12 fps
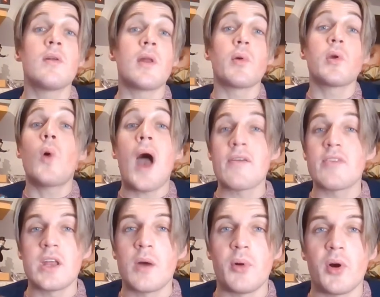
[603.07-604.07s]
Now we all have
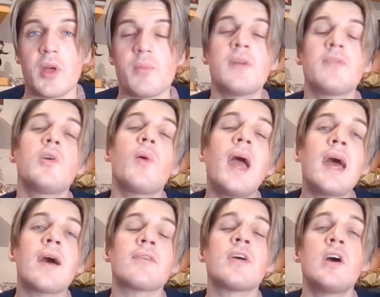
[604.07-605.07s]
it in our body, but if you
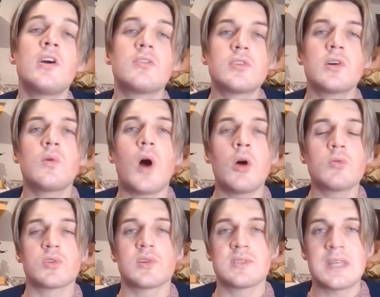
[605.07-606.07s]
have real
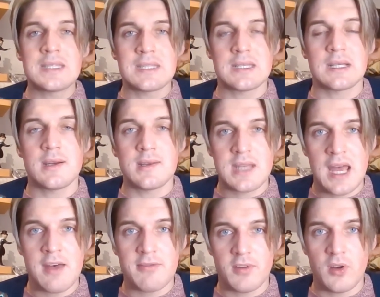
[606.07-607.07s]
ultra sensitized
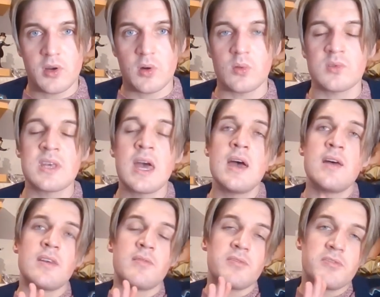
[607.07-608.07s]
hair follicles,
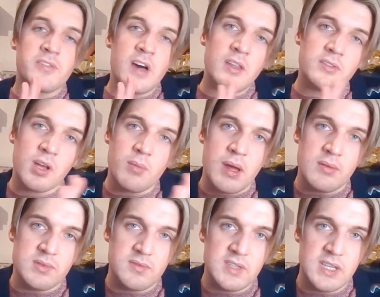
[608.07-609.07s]
then furthering
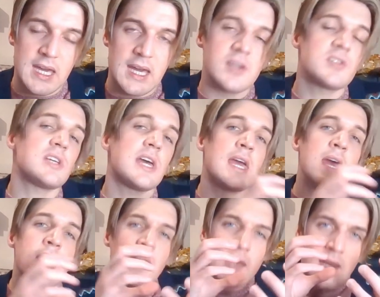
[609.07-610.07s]
amounts of DHT
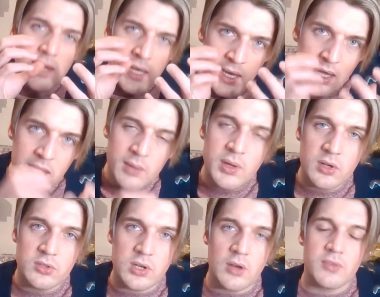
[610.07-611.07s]
can inhibit
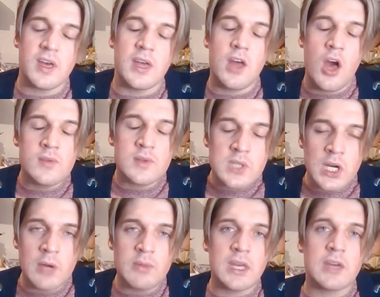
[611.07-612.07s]
growth and over
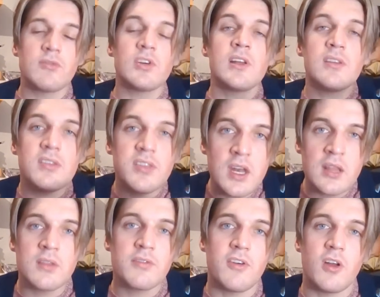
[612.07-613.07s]
time they can really thin
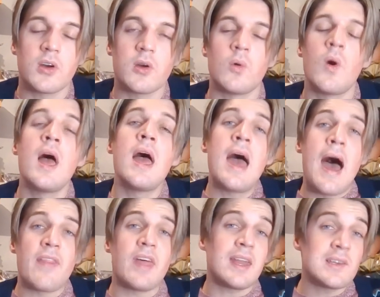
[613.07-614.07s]
in the follicle
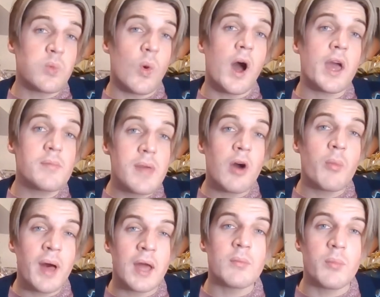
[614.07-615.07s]
and that is why male
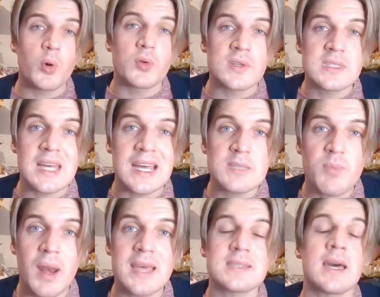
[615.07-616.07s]
pattern baldness takes
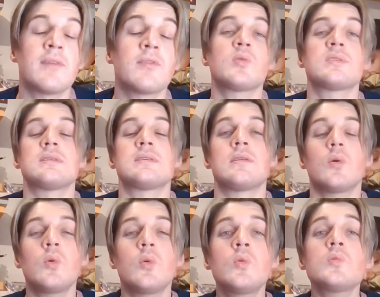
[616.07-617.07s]
place. And of course it's in
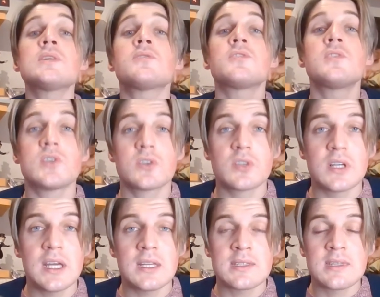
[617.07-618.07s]
all different
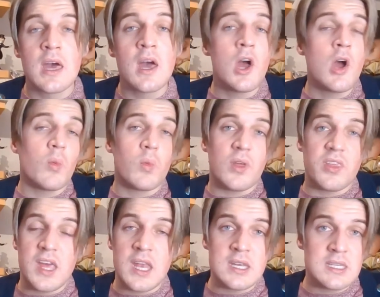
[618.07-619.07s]
degrees
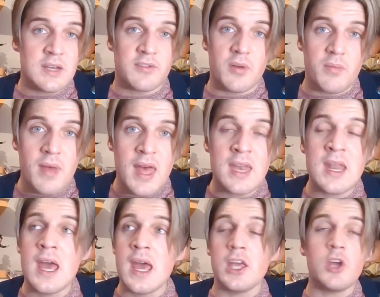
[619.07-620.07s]
within different men.
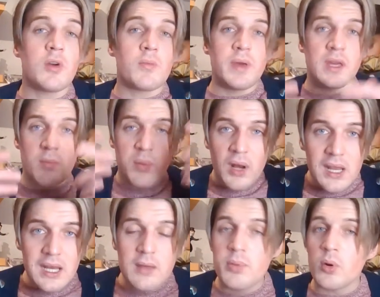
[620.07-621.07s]
You can be
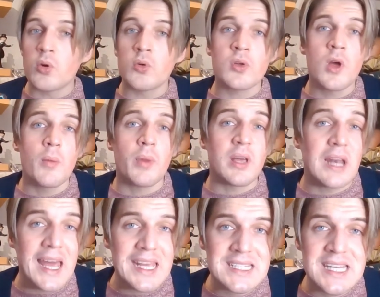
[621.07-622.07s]
completely bald by your
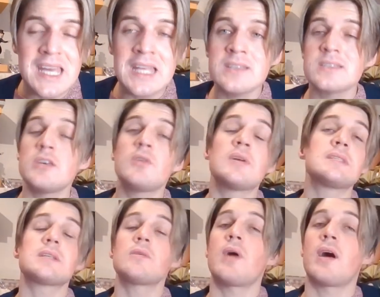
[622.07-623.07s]
late teens, you can
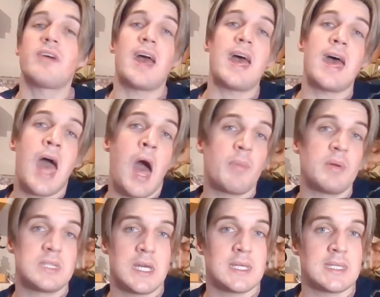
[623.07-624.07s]
still have hair up
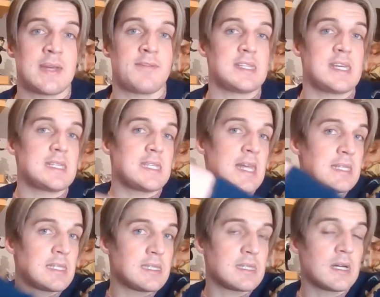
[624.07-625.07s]
until your 70s and then
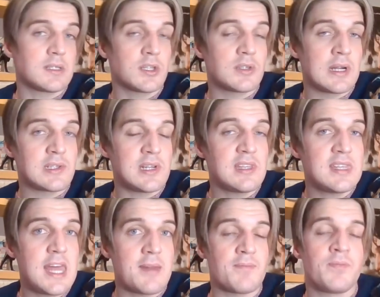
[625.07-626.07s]
to start to gradually
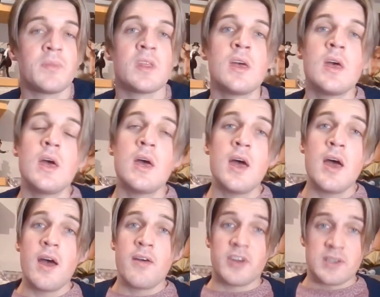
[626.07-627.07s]
thin.
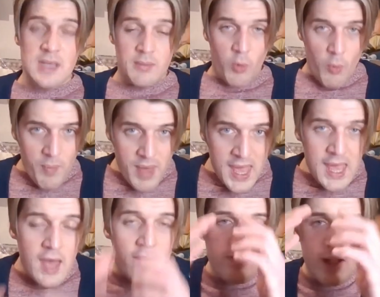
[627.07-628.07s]
For example,
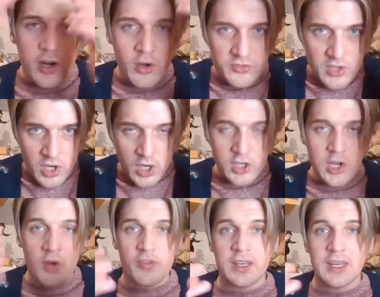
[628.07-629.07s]
me, very often I
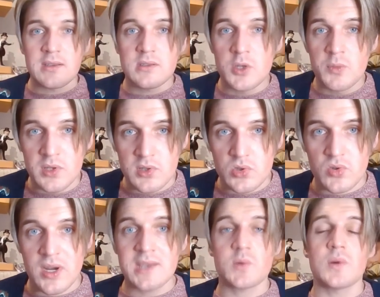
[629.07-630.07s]
know if I get super
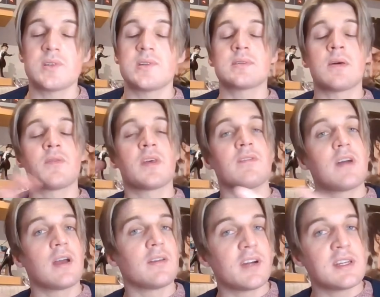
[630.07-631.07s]
stressed, which is something
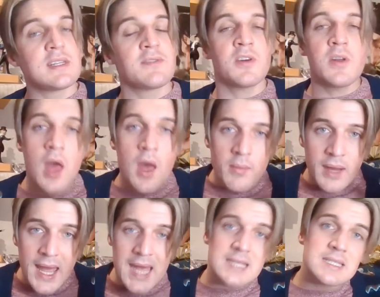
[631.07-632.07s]
very, very different, my
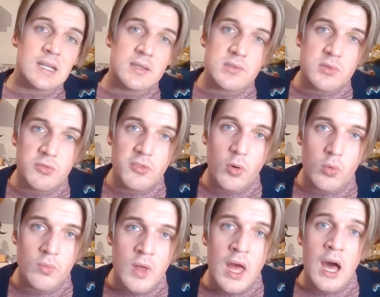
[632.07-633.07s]
hair starts to
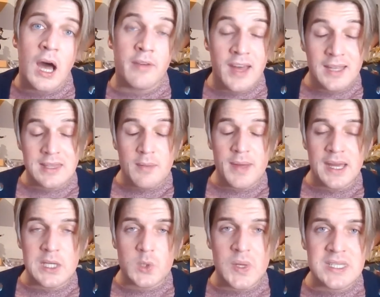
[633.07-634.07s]
fall. I've had that
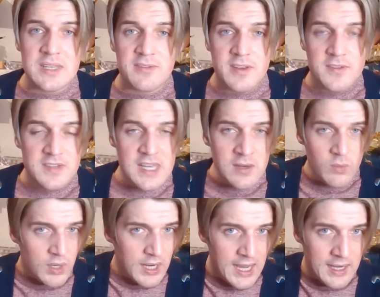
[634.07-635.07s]
back in 2015
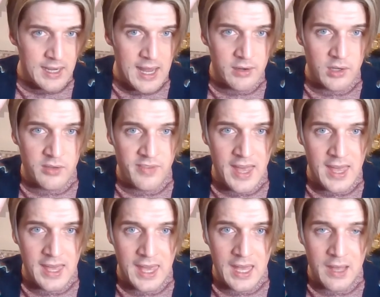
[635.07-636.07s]
where I had an area of
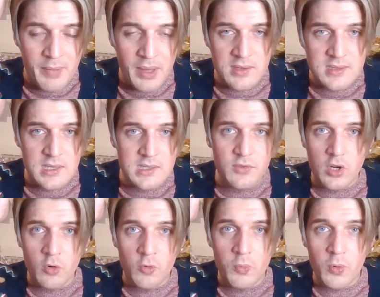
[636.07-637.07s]
hair here about the size of a
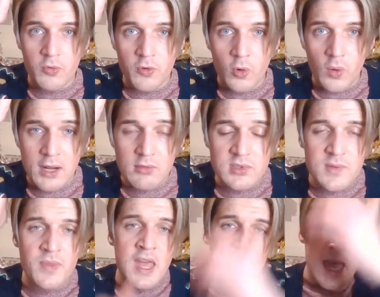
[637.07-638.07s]
golf ball fall out,
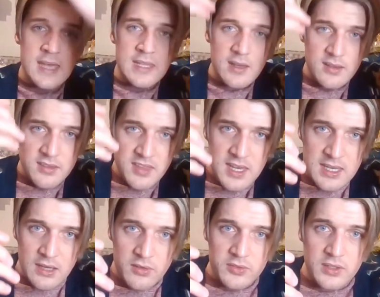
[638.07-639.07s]
and then it thinned
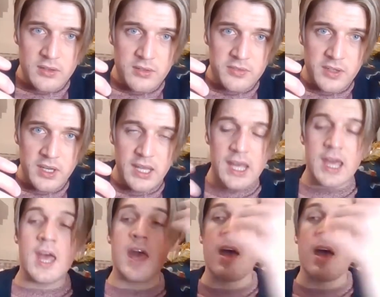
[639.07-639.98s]
out throughout the front here.